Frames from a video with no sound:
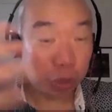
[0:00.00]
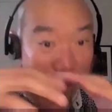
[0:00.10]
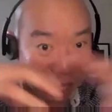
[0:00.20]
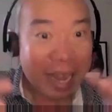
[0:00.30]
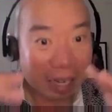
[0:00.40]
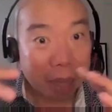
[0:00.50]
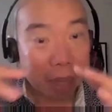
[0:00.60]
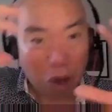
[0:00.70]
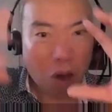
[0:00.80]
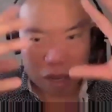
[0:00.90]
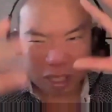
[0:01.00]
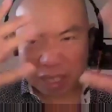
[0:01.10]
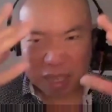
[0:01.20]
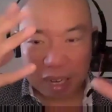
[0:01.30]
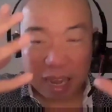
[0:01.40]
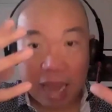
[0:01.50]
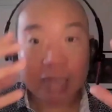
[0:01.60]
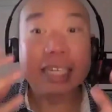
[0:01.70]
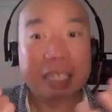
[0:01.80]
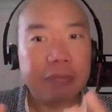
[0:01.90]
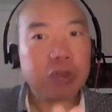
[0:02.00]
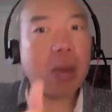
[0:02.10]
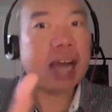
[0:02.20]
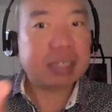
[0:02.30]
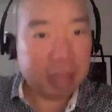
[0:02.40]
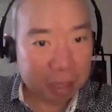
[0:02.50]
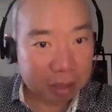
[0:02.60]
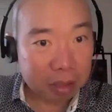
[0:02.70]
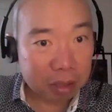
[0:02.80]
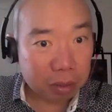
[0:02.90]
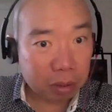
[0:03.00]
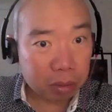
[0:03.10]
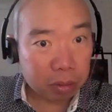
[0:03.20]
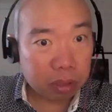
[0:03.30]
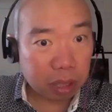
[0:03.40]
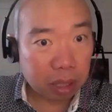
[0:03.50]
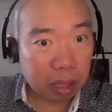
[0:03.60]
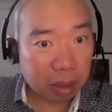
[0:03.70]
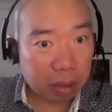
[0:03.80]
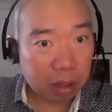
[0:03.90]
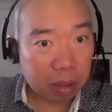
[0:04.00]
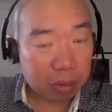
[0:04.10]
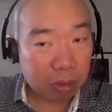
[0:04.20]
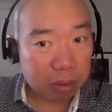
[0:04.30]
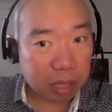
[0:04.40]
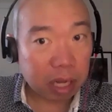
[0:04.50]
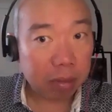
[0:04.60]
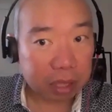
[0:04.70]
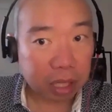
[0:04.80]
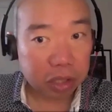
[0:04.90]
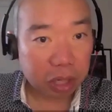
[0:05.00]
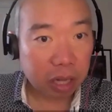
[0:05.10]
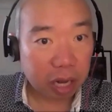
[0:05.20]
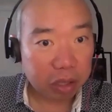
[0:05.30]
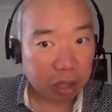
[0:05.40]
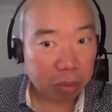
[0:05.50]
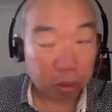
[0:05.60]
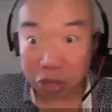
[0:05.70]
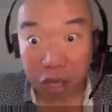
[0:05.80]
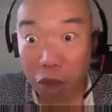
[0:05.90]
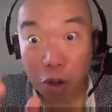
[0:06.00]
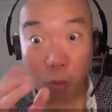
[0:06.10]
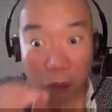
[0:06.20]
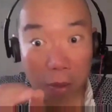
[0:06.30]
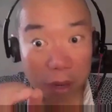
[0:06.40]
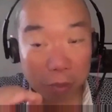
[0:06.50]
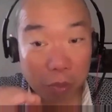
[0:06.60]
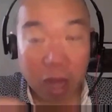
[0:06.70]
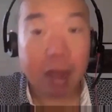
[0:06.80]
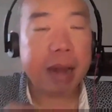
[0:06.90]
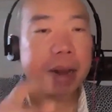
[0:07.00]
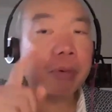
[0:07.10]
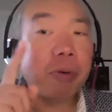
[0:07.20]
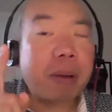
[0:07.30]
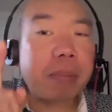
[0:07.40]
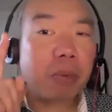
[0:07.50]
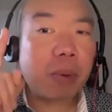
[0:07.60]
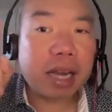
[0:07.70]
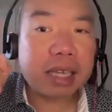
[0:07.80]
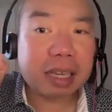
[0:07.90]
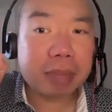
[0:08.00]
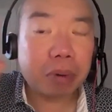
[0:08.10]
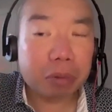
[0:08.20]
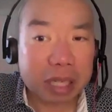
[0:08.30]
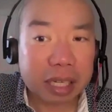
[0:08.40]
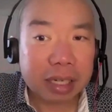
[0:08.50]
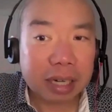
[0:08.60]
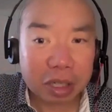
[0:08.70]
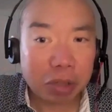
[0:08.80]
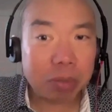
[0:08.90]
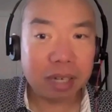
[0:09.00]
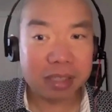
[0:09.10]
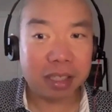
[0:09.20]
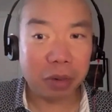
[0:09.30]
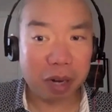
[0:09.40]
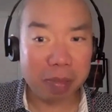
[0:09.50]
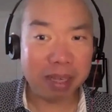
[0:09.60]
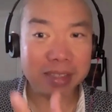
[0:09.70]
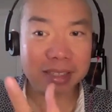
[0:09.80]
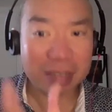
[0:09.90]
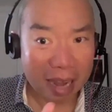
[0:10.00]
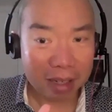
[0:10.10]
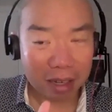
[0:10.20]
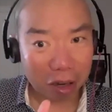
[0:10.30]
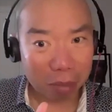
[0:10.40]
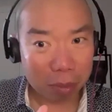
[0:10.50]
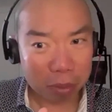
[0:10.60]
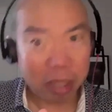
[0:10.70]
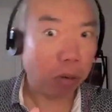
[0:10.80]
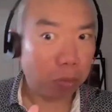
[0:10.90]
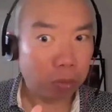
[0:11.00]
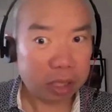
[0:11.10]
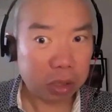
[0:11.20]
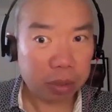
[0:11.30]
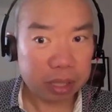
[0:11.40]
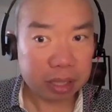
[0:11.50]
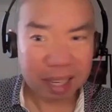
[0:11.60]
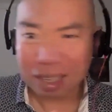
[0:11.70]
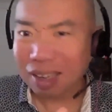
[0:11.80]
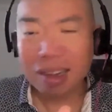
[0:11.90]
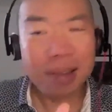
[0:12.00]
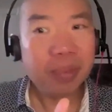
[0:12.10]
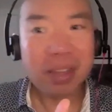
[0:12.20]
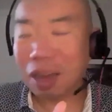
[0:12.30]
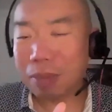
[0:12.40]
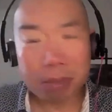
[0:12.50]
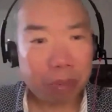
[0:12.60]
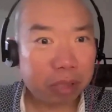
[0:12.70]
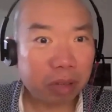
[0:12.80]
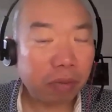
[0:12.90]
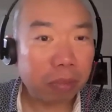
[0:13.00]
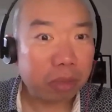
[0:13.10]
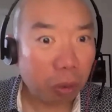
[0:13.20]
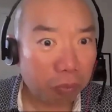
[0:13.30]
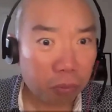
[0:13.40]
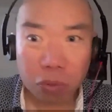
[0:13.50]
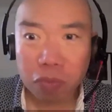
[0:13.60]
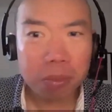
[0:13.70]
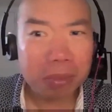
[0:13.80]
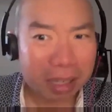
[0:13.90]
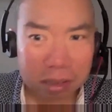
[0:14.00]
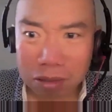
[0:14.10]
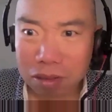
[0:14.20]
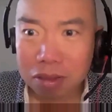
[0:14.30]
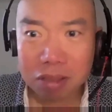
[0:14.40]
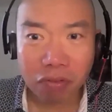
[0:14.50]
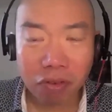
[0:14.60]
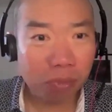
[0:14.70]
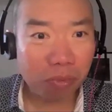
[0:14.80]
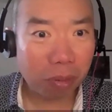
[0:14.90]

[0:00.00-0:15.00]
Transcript: to take apart and give you access to those calories actually in protein. And remember, when I say protein, I don't necessarily mean steak. A lot of people think, "Ooh, let's go eat steak." I mean protein from tofu, from lentils, from